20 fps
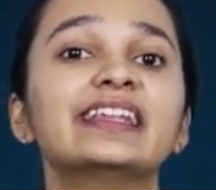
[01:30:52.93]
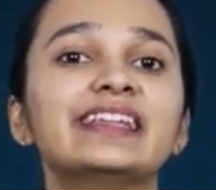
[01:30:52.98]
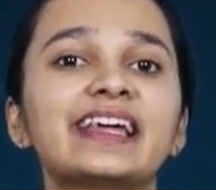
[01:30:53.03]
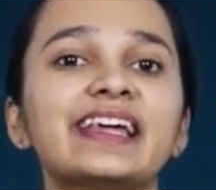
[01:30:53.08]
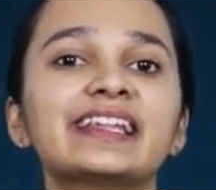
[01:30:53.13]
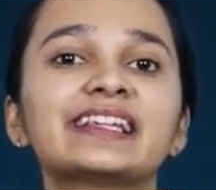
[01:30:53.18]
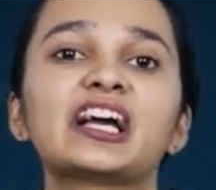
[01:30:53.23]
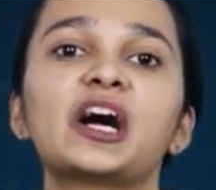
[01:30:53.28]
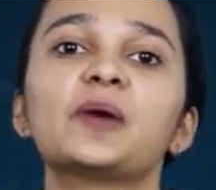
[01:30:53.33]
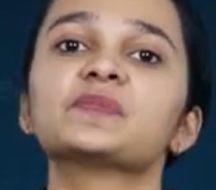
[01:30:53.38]

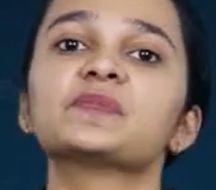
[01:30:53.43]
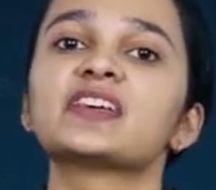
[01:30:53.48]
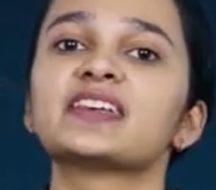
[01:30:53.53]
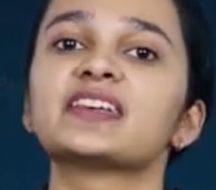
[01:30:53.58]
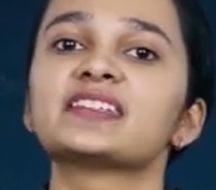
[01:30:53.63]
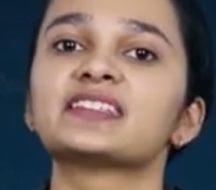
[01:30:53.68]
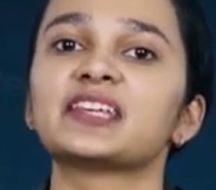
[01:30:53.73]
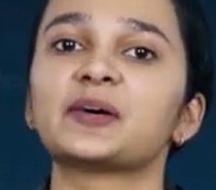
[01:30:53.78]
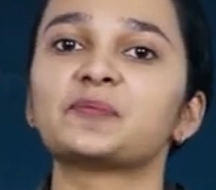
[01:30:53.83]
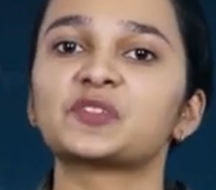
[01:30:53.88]
Then comes
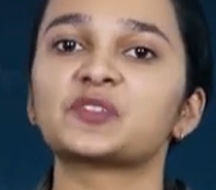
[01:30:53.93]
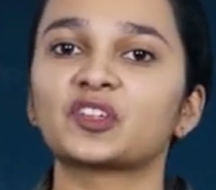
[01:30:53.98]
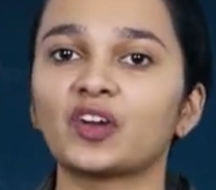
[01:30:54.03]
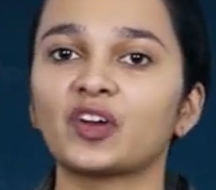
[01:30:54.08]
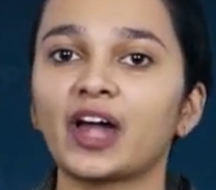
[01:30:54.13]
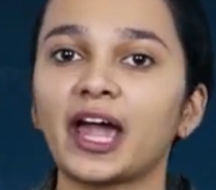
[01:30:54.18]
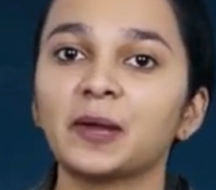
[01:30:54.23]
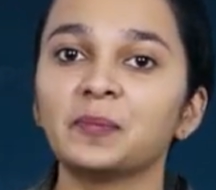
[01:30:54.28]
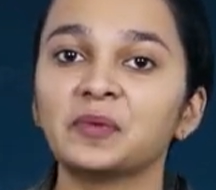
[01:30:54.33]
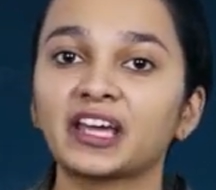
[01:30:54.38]

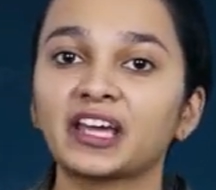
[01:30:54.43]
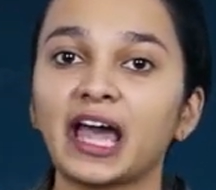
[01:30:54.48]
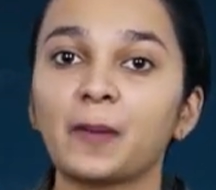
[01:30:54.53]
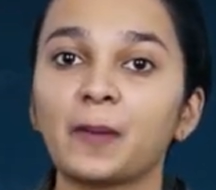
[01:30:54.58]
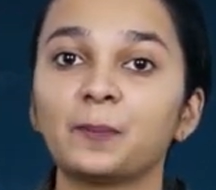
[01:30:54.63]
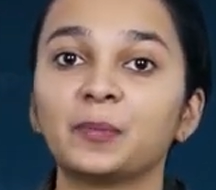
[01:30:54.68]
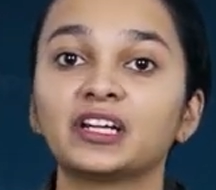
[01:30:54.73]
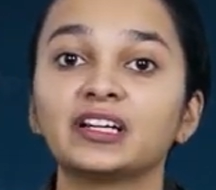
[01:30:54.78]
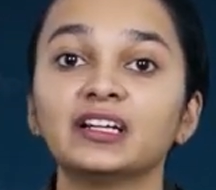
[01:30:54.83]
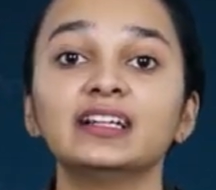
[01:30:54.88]
subscribed
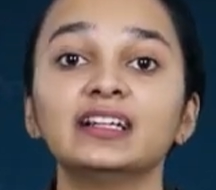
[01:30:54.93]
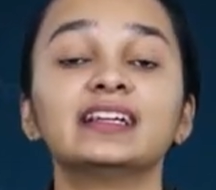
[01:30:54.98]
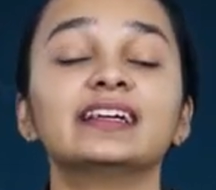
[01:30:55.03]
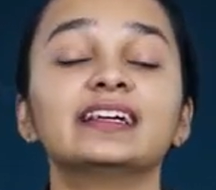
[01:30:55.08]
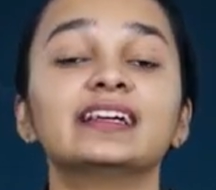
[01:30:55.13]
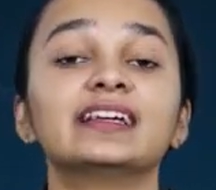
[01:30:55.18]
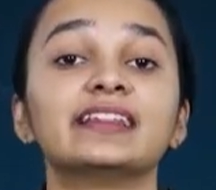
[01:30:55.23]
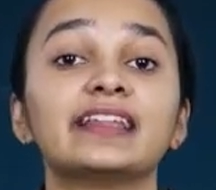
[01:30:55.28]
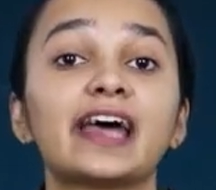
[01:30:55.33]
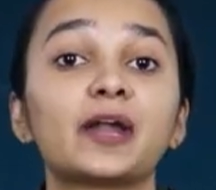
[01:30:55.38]
capital,
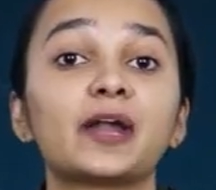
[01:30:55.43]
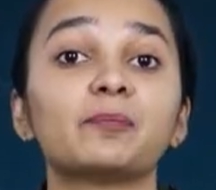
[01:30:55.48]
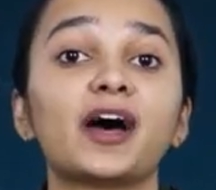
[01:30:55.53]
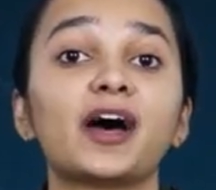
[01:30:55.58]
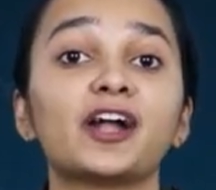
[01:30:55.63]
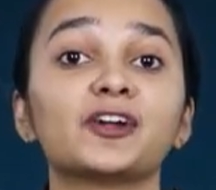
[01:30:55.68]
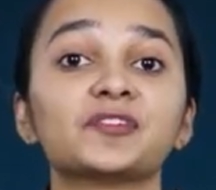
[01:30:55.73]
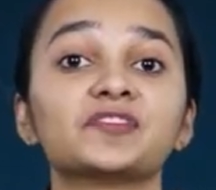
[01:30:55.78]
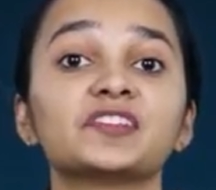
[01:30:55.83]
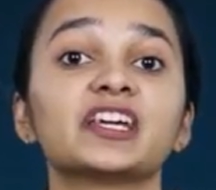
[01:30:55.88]
that
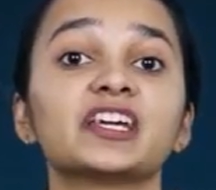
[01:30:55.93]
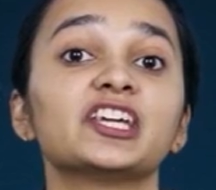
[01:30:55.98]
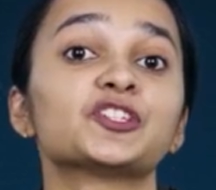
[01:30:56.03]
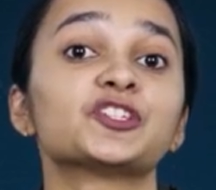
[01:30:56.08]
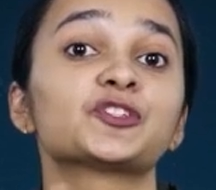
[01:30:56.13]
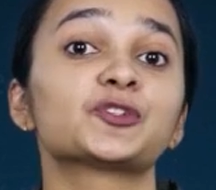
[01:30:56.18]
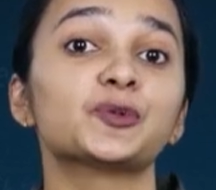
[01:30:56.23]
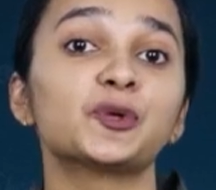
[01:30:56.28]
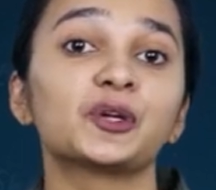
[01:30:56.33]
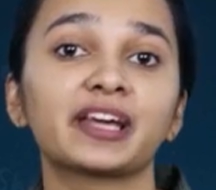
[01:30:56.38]
part of the
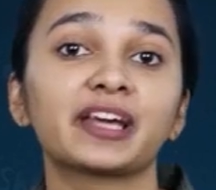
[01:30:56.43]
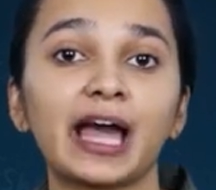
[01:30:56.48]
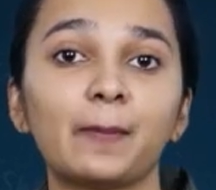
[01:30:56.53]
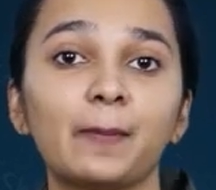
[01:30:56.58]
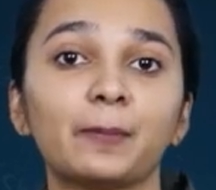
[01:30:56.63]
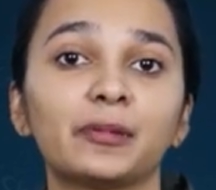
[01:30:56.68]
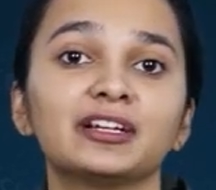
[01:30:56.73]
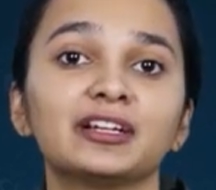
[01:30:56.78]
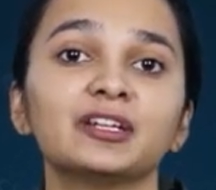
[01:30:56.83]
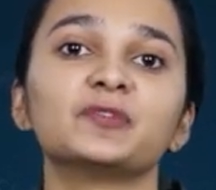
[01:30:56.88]
issued
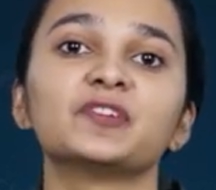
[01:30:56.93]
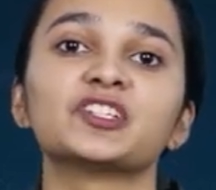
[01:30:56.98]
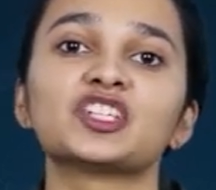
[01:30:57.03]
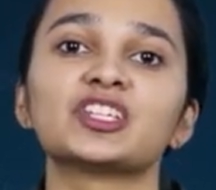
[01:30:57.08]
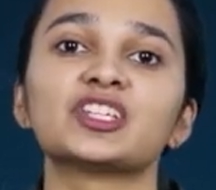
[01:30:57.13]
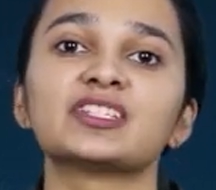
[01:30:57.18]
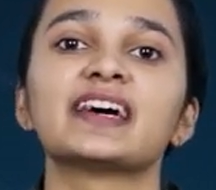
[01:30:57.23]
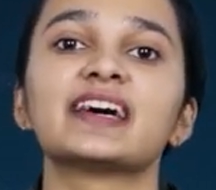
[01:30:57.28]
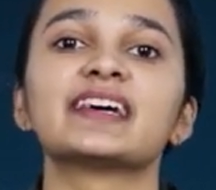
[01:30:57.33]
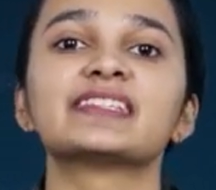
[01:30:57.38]
capital
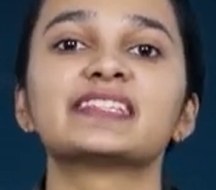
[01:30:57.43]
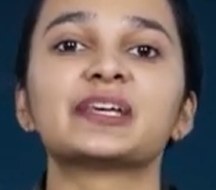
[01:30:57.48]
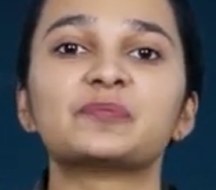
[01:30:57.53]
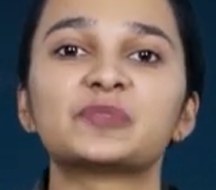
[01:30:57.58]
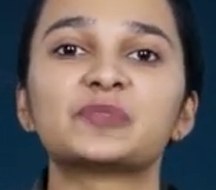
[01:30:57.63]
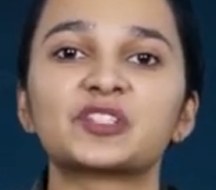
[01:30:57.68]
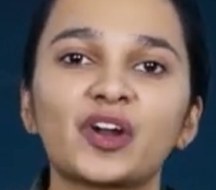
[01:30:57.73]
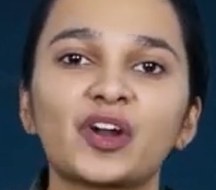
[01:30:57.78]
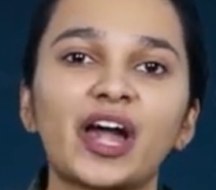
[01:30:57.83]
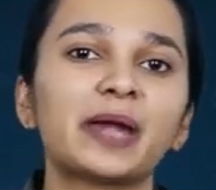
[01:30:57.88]
which is
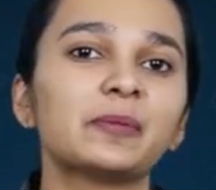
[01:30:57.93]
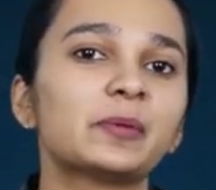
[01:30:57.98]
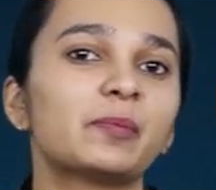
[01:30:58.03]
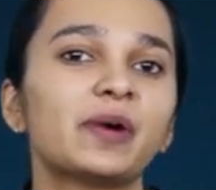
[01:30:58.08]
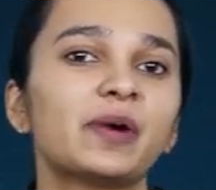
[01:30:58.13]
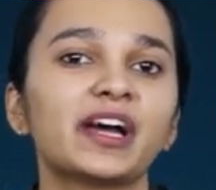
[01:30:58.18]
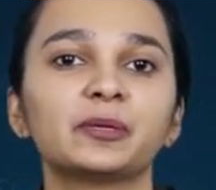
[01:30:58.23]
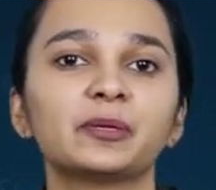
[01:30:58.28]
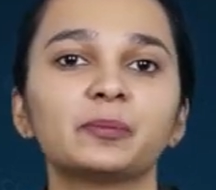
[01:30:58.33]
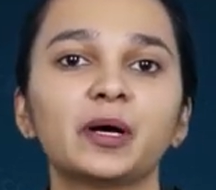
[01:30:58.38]

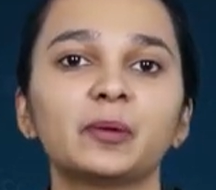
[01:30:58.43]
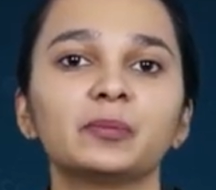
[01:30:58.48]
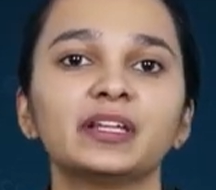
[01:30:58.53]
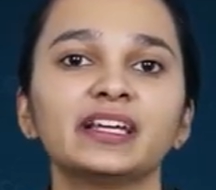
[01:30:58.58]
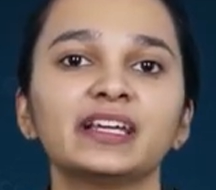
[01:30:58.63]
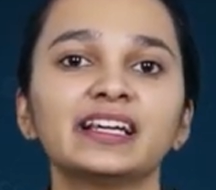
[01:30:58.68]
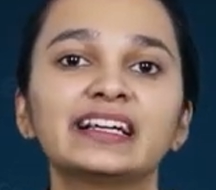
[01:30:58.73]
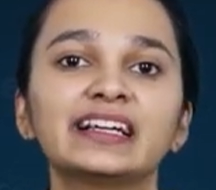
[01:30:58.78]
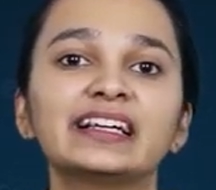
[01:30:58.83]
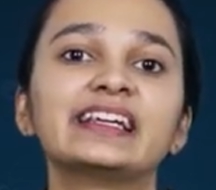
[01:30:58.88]
subscribed by the
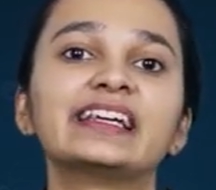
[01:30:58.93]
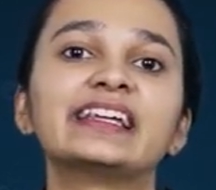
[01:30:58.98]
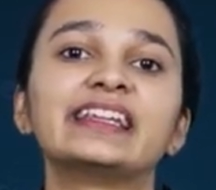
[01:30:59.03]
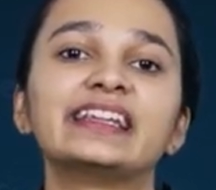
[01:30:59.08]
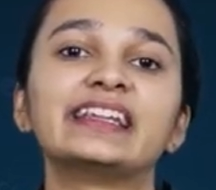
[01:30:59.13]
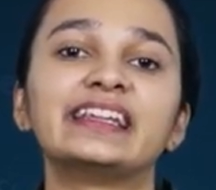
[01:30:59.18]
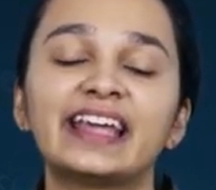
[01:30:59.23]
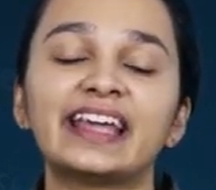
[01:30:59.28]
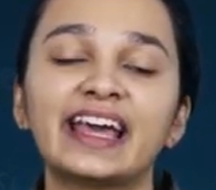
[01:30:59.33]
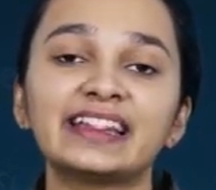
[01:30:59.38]
public.
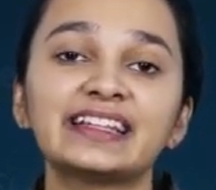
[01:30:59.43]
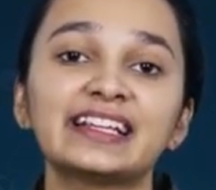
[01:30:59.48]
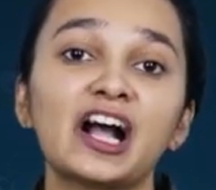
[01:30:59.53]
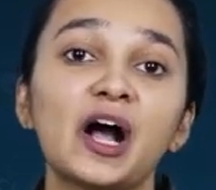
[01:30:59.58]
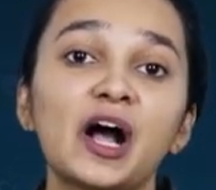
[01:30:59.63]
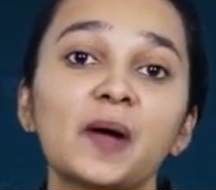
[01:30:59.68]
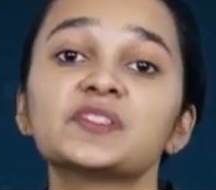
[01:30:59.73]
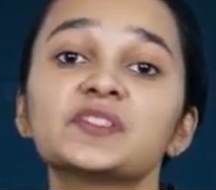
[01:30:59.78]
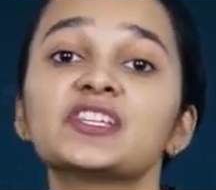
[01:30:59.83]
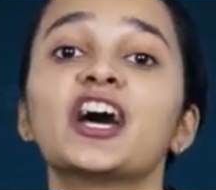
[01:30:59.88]
Then
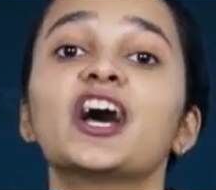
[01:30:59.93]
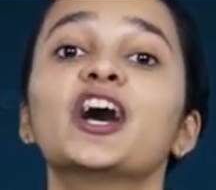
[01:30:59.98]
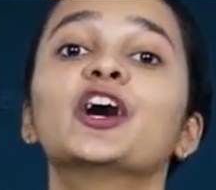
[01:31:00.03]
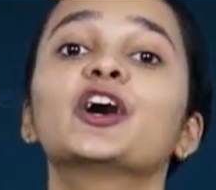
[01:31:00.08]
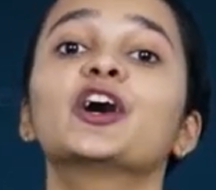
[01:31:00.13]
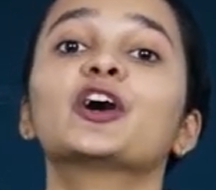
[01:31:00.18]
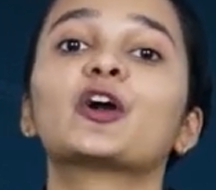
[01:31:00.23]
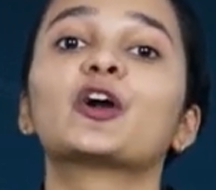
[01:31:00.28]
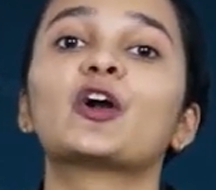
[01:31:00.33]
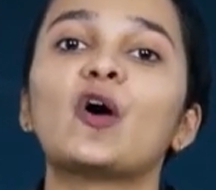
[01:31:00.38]
comes
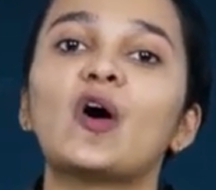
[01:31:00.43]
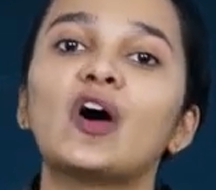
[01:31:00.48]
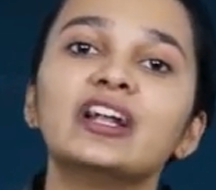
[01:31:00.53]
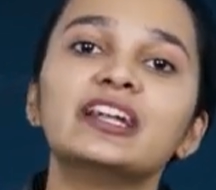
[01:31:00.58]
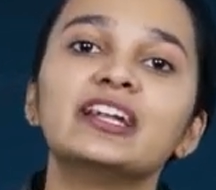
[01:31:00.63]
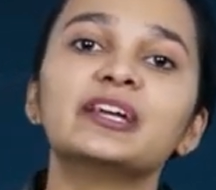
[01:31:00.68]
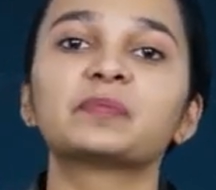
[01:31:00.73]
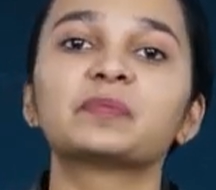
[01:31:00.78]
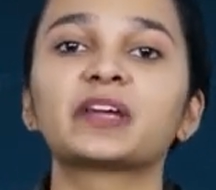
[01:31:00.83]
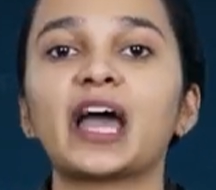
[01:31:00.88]

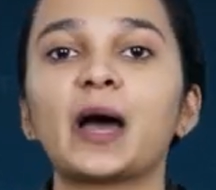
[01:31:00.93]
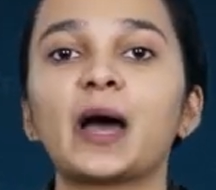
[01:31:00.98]
called up